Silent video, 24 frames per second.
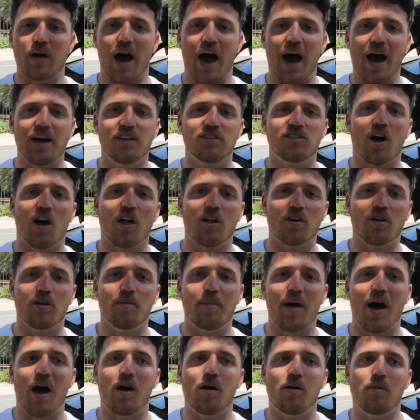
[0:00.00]
high dollar
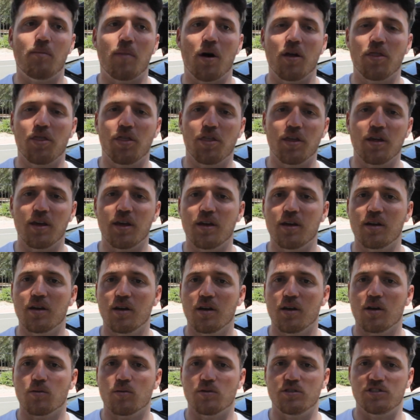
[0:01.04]
amount monthly
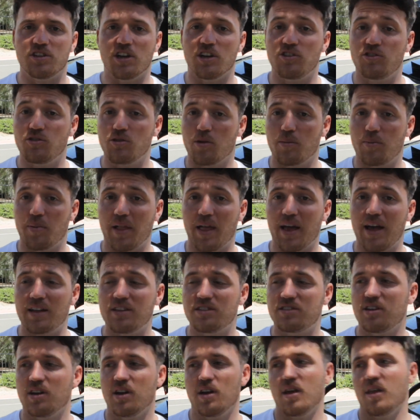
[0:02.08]
residual
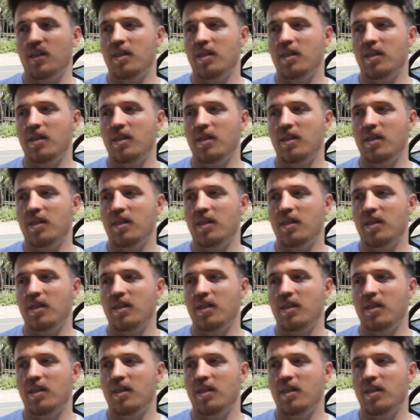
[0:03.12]
plans,